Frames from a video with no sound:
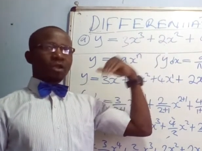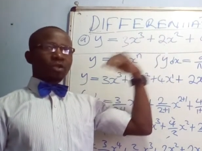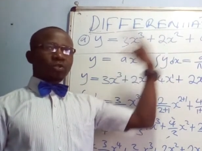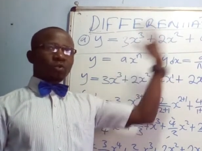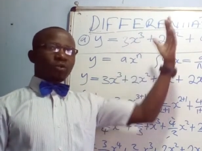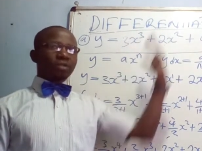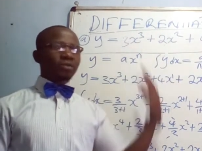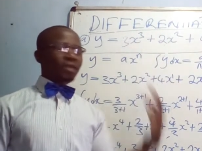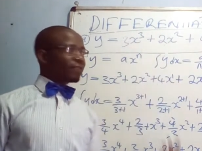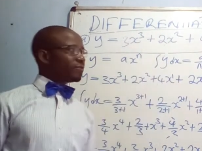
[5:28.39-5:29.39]
So what
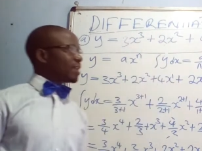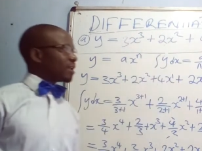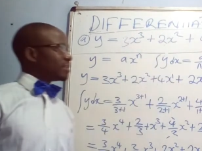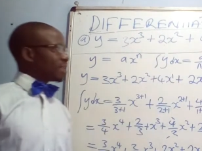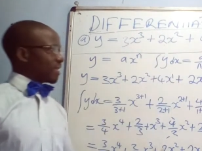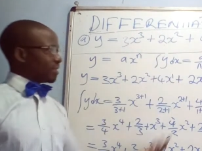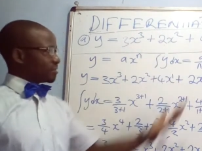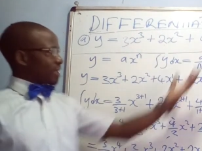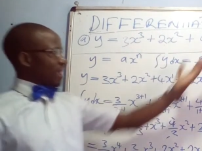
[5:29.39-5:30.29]
we have done is